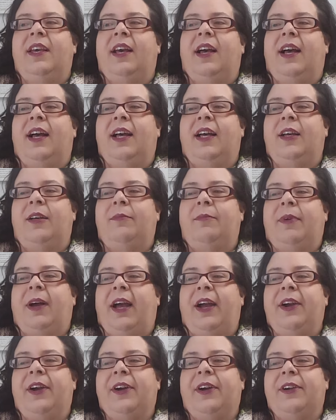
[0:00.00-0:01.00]

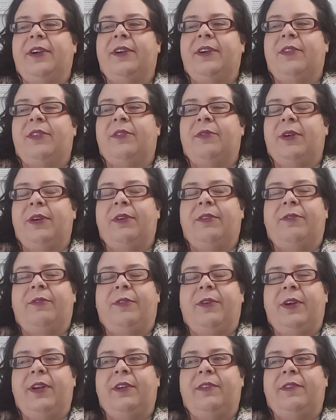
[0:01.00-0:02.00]
I heard 3 or
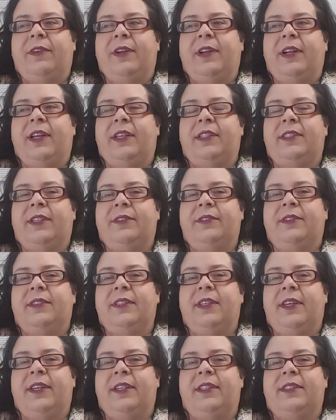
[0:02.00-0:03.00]
4 different
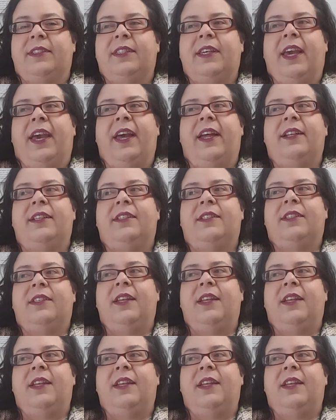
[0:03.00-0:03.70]
associates get